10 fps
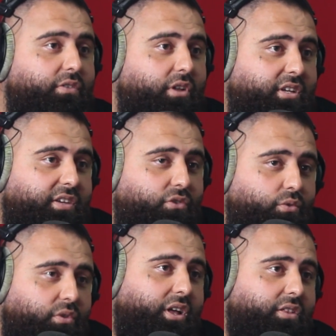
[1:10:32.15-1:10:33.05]
Like even all
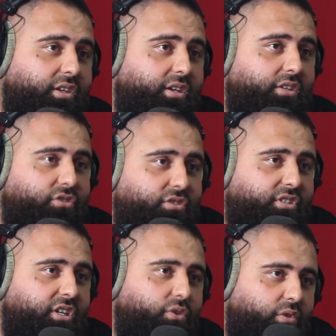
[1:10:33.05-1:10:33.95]
the other kids, just
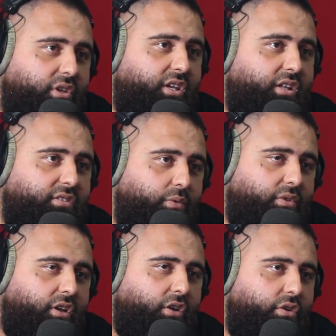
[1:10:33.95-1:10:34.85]
seeing all the kids what
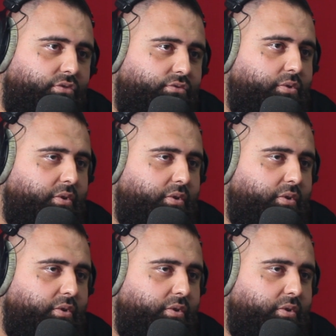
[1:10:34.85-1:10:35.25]
they go through.